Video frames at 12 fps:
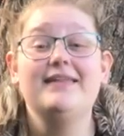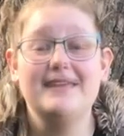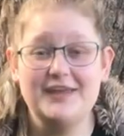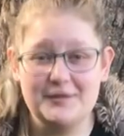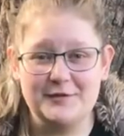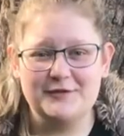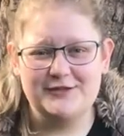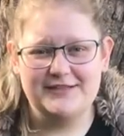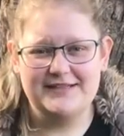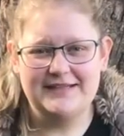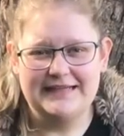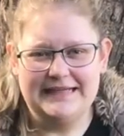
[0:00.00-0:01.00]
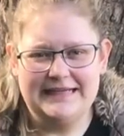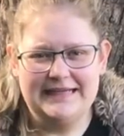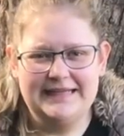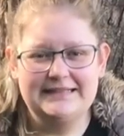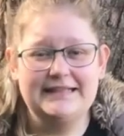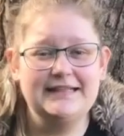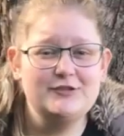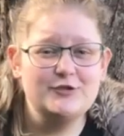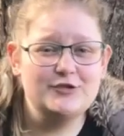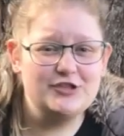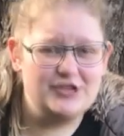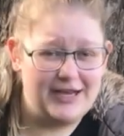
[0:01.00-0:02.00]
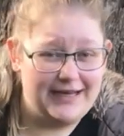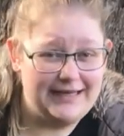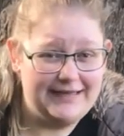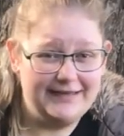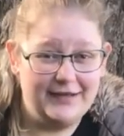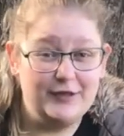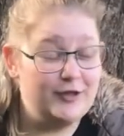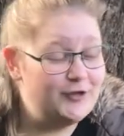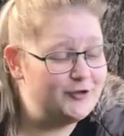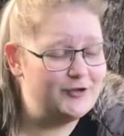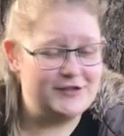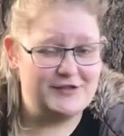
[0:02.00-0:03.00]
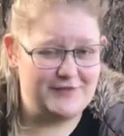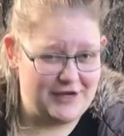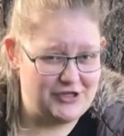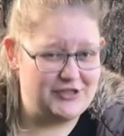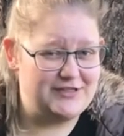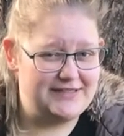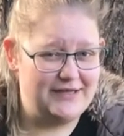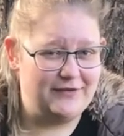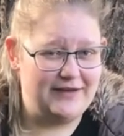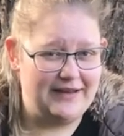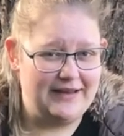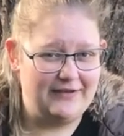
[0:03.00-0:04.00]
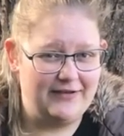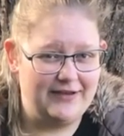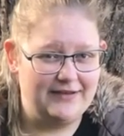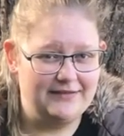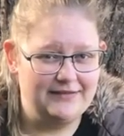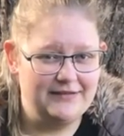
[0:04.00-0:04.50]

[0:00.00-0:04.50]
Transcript: Thank you, Mildred. Now let's talk to Jenny, a local conservationist here in our area.